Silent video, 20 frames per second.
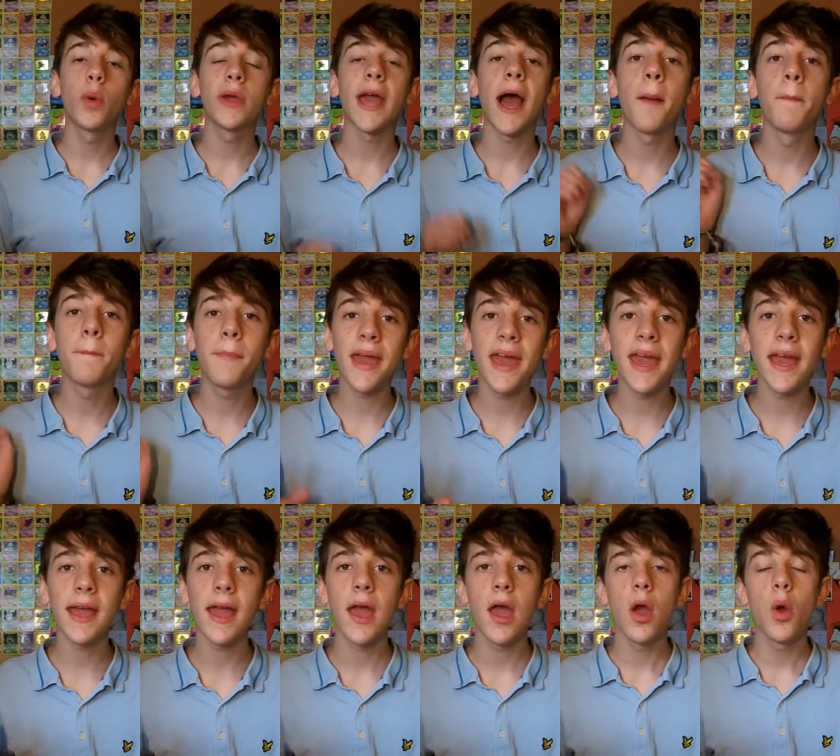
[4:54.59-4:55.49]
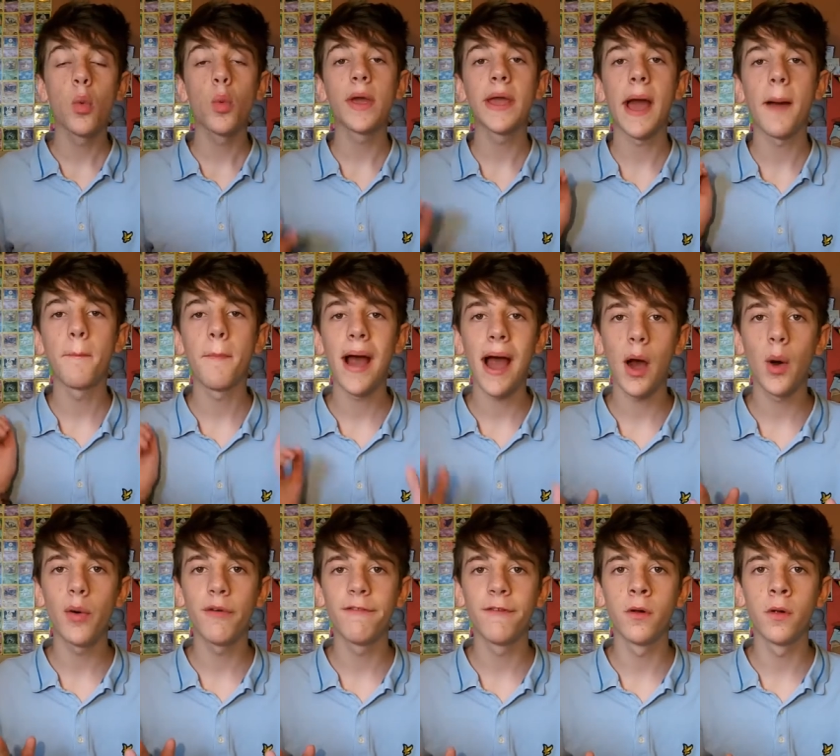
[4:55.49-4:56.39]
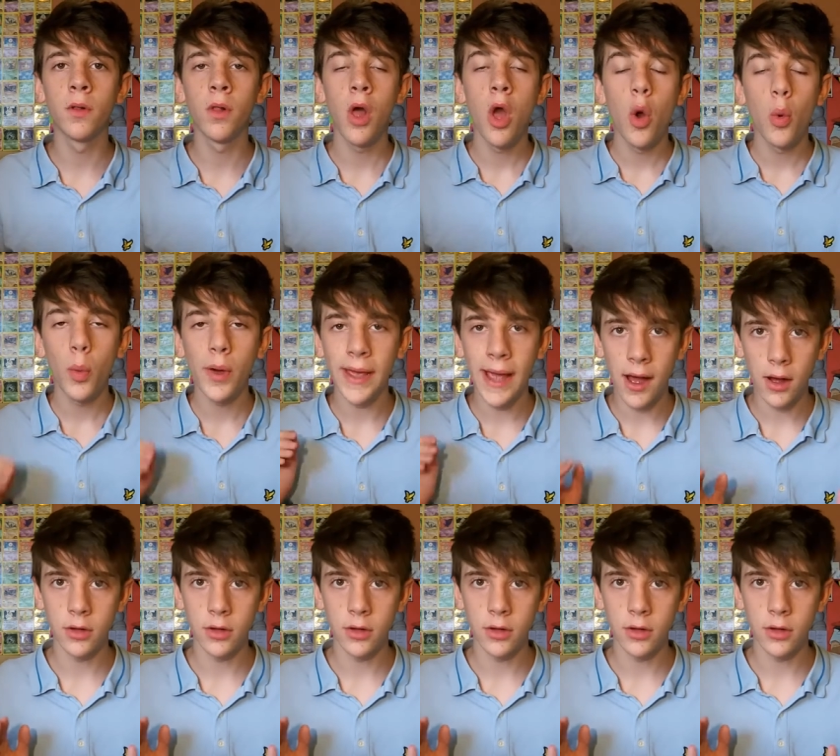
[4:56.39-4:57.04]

We are big, we are powerful, we are